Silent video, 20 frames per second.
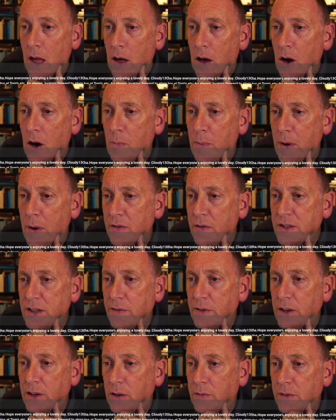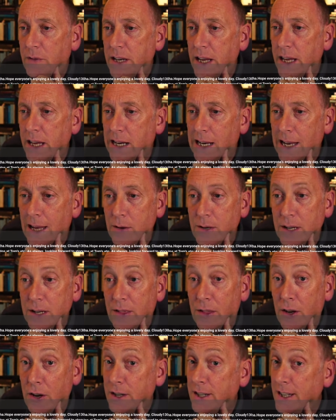Hope everyone's having a lovely day. Cloudy,
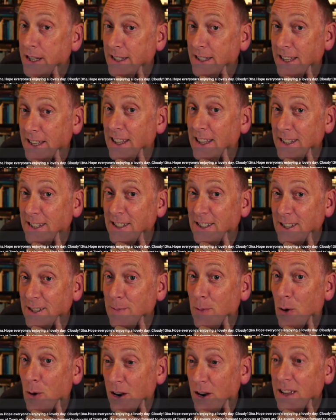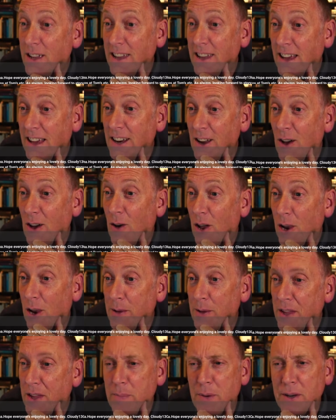13 Celsius this morning. Yeah, I know all
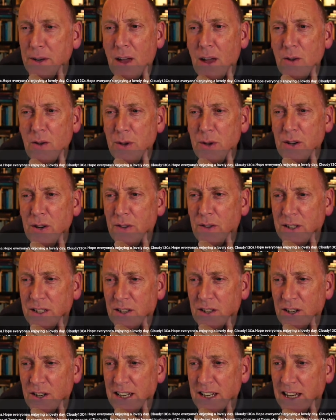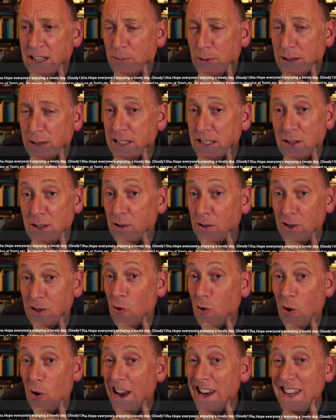about that. But now a beautiful sunny day, 22. I don't
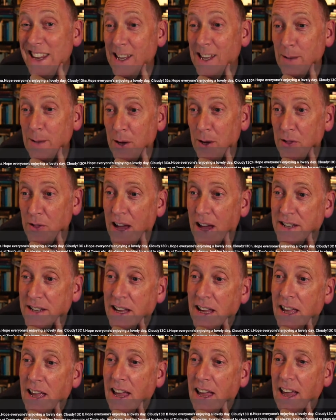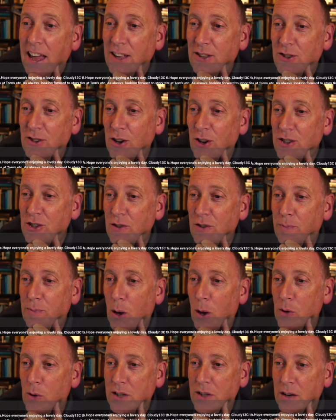know anything about that. Enjoyed your
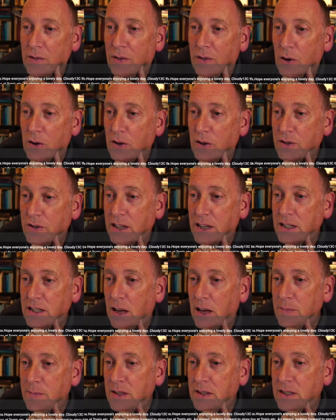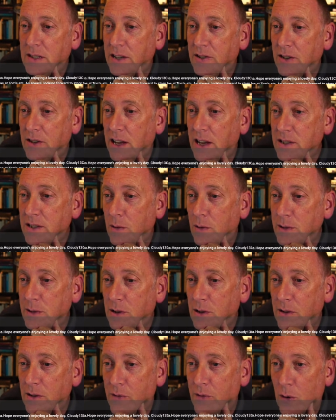post and photos at Tom's, etc. As always,
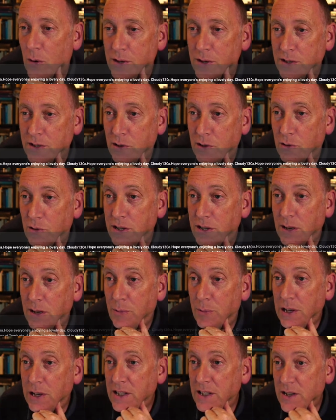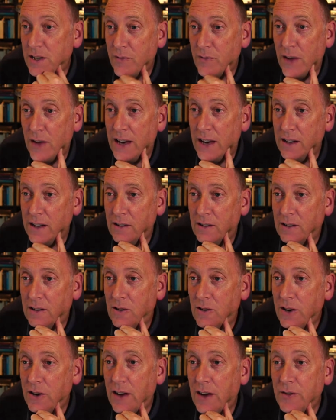looking forward to story time. Brilliant stuff, and
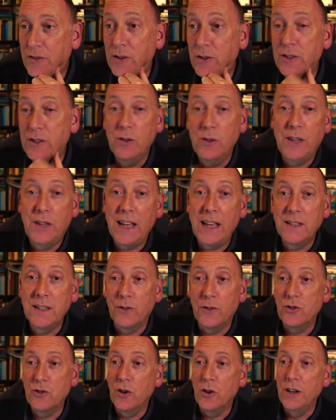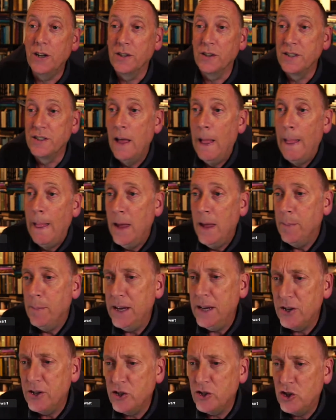good afternoon to you. Thanks for joining us.
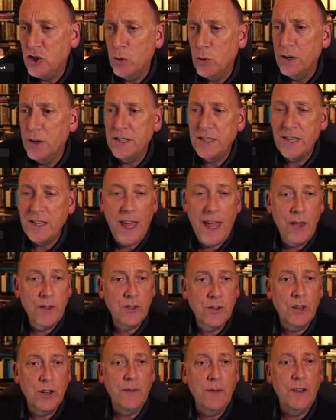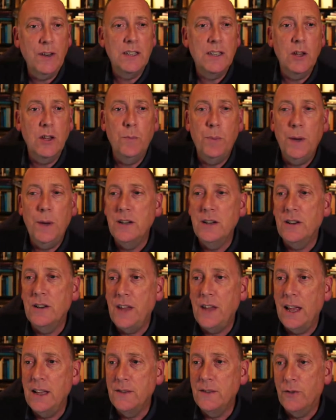Peter Stewart is in the house. Good evening to you, Peter.
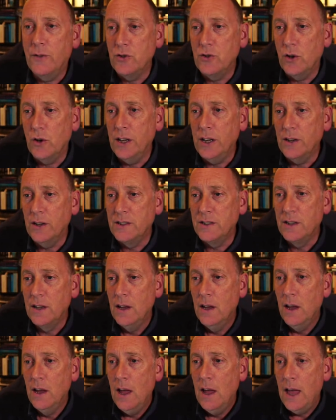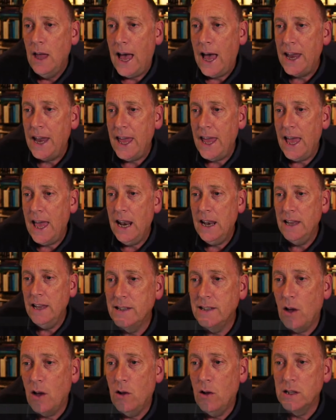Thanks for joining us. Anna L
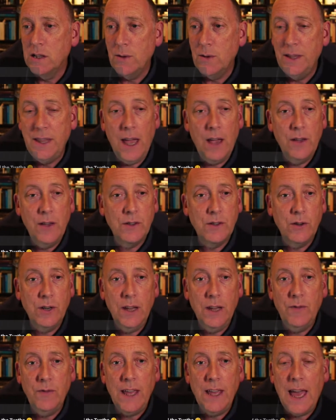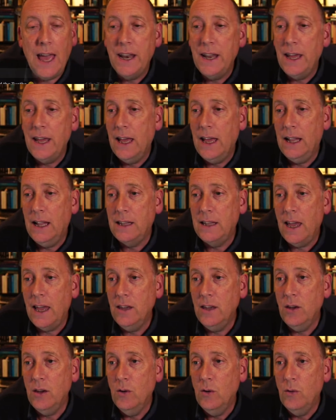also in the house. Good evening, Anna L.
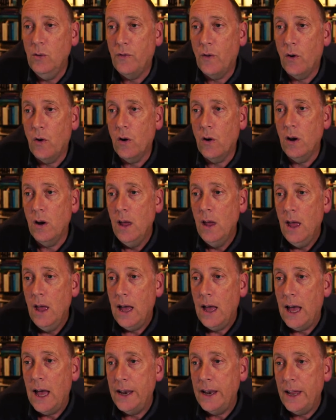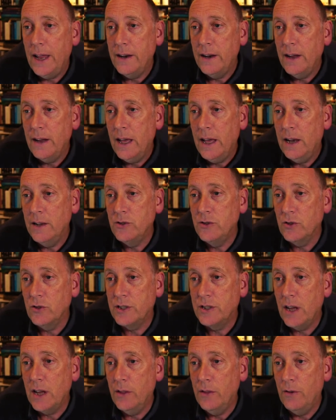Thank you for. And Anna L is just
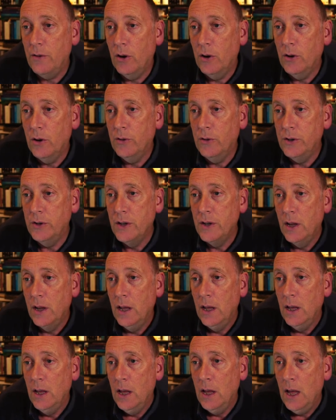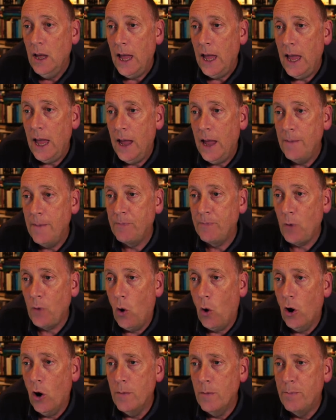down the road. Um,
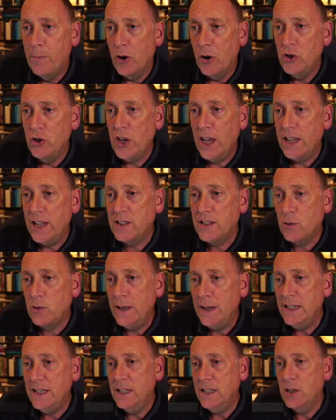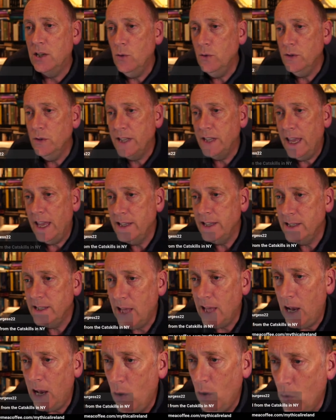or Burgess22 says,
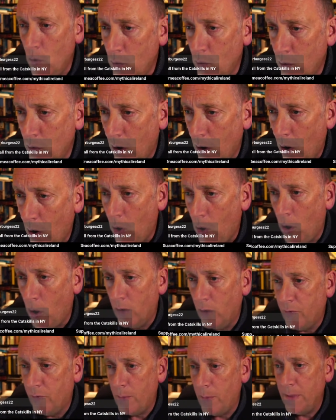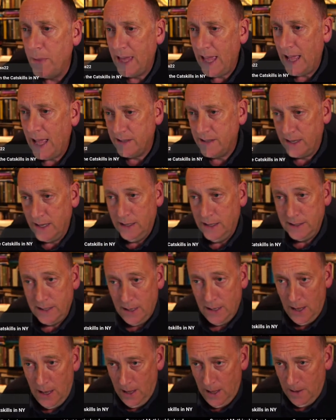Hello, all from the Catskills
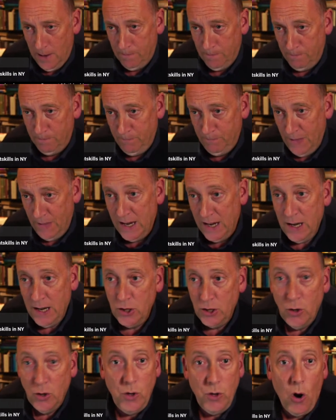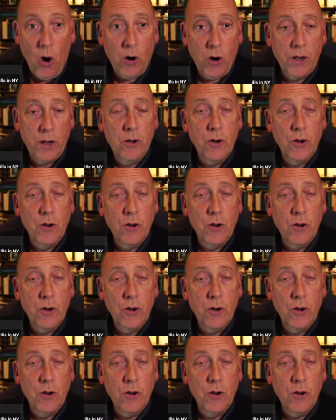in New York.